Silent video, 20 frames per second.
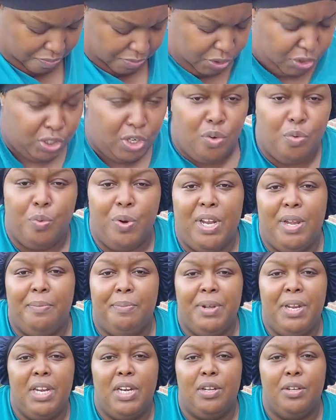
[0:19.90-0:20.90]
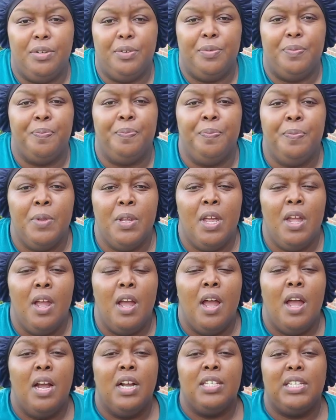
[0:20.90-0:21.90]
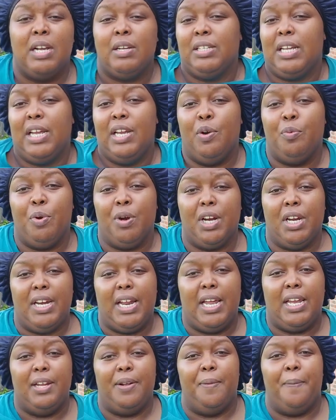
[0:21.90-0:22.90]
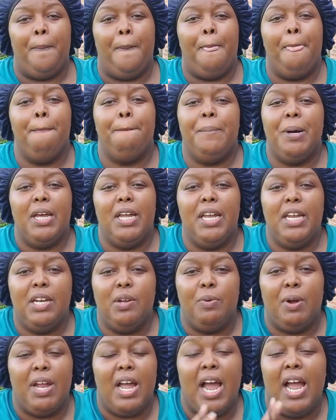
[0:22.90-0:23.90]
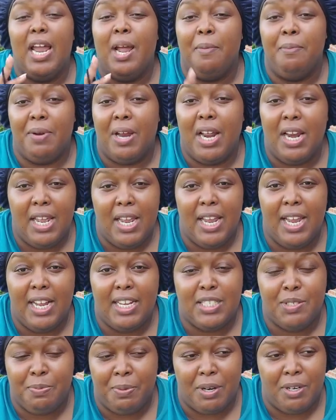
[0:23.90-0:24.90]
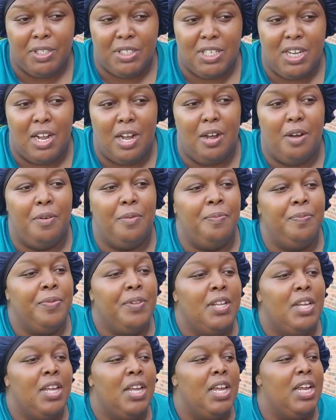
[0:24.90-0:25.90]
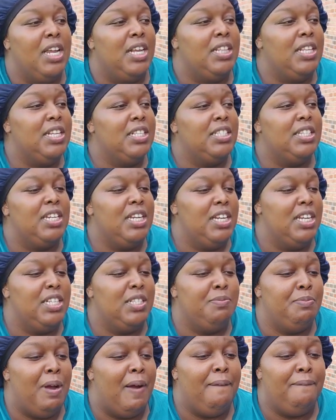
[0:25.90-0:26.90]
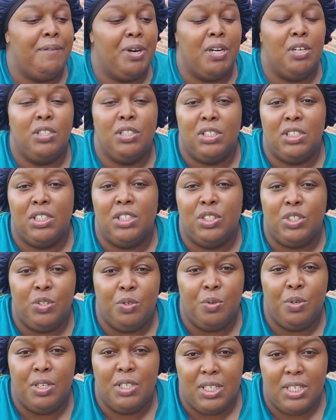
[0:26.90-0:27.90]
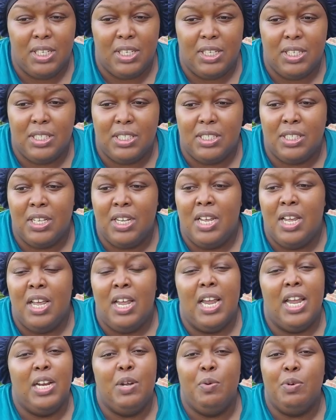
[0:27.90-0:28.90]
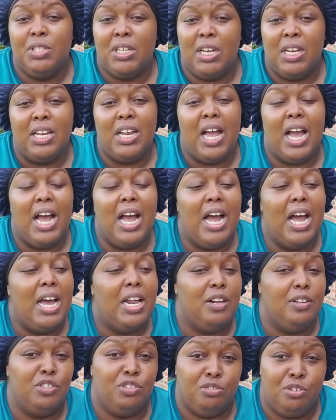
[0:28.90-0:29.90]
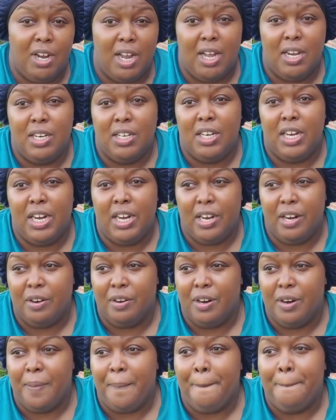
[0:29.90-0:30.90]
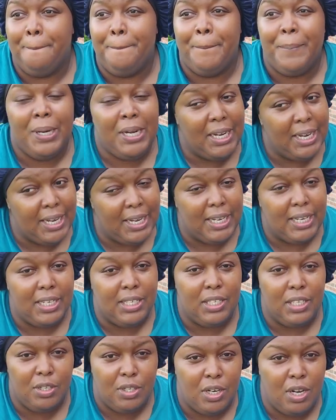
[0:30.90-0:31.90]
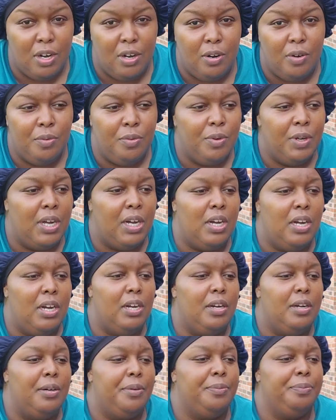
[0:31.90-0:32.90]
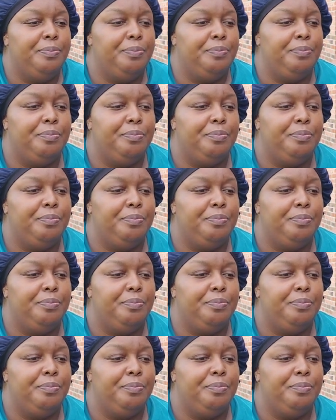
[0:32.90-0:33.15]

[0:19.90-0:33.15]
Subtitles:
Shirt wet, but anywho, because I was out here working at him. But anyway, I am not an expert, y'all, and this is my first year doing this. And it was a lot of trial and error. But, you know,